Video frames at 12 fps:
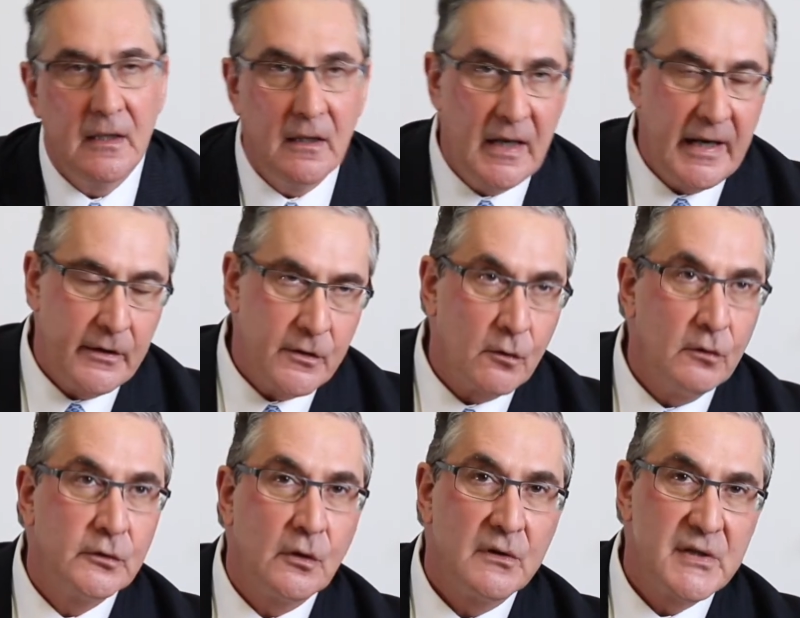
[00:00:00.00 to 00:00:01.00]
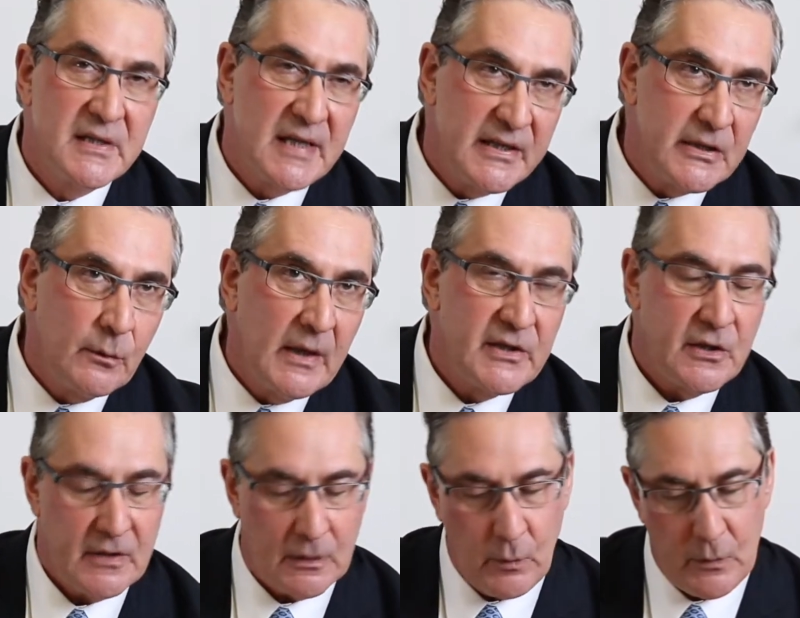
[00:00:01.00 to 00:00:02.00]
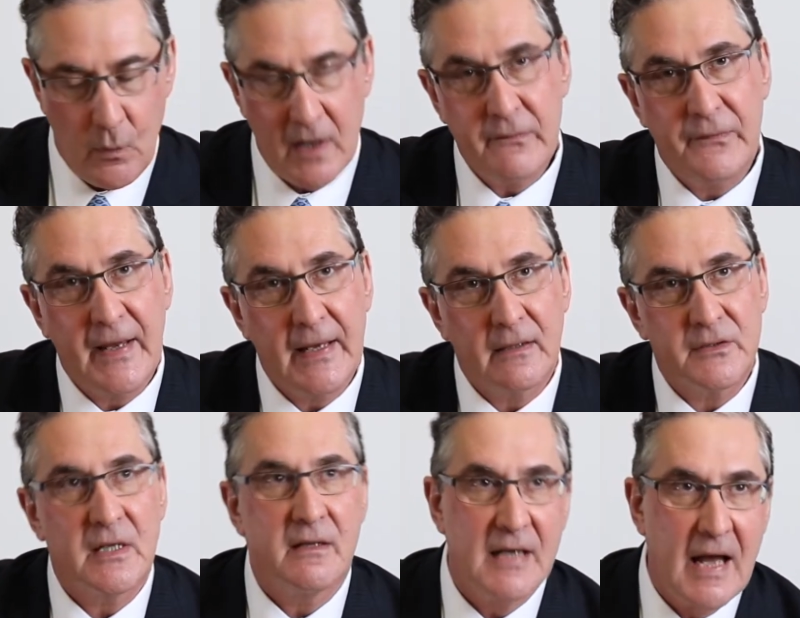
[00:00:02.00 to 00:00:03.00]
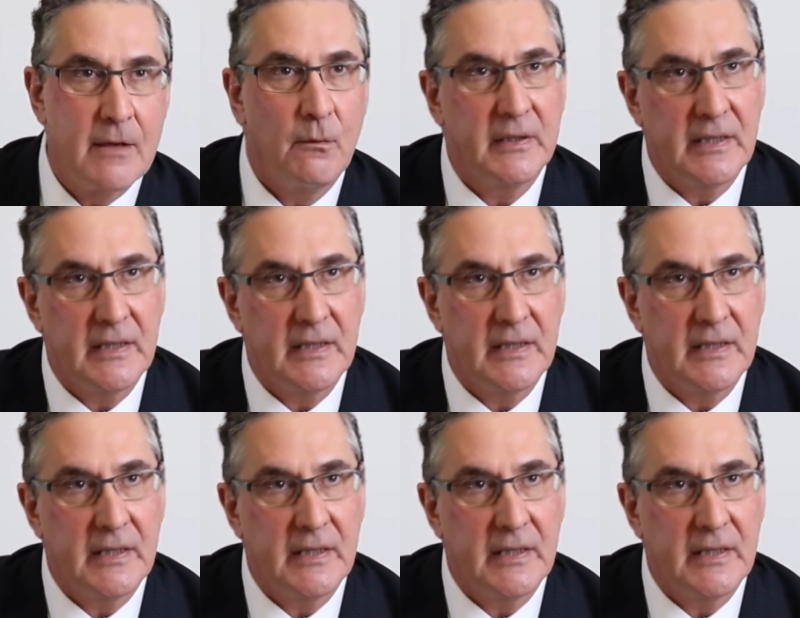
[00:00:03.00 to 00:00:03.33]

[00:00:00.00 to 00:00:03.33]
Layer your controls in such a way so that when one fails, the other one